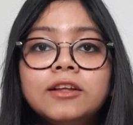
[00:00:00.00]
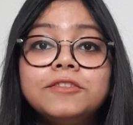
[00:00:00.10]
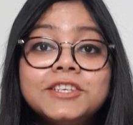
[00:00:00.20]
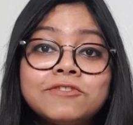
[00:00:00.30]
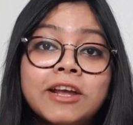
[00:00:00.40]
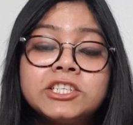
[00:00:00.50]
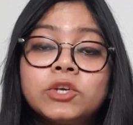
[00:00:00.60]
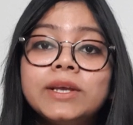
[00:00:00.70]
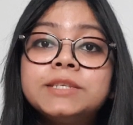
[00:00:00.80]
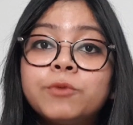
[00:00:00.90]
This
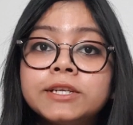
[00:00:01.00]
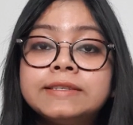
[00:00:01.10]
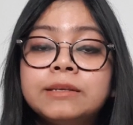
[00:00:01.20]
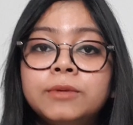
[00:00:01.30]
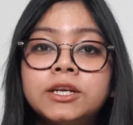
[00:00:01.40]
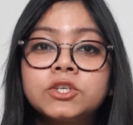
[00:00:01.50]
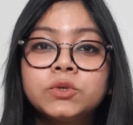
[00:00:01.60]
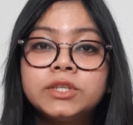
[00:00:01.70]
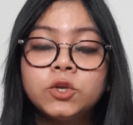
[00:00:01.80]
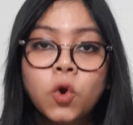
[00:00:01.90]
ratio is pretty similar
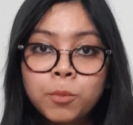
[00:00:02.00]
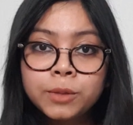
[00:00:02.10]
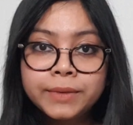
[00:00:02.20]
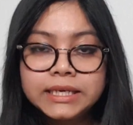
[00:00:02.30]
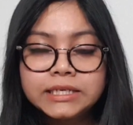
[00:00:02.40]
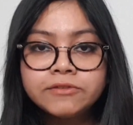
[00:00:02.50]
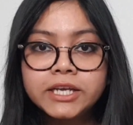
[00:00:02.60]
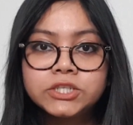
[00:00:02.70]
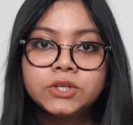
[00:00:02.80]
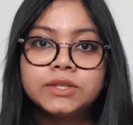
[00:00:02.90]
to the normal PE
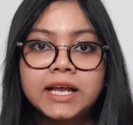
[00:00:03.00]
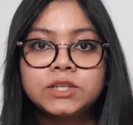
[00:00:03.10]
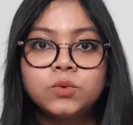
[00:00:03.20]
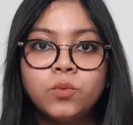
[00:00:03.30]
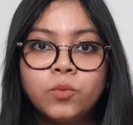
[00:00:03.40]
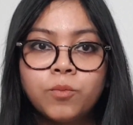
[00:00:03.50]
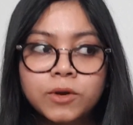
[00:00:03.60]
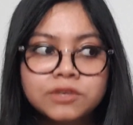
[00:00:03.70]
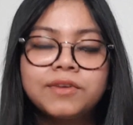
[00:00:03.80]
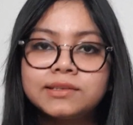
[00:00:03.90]
ratio that
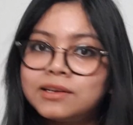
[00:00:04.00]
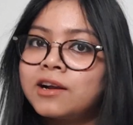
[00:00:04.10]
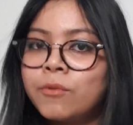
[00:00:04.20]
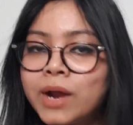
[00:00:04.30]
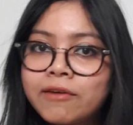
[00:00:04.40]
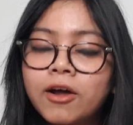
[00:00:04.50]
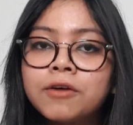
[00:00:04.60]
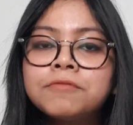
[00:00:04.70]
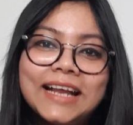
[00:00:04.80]
most of us are aware of,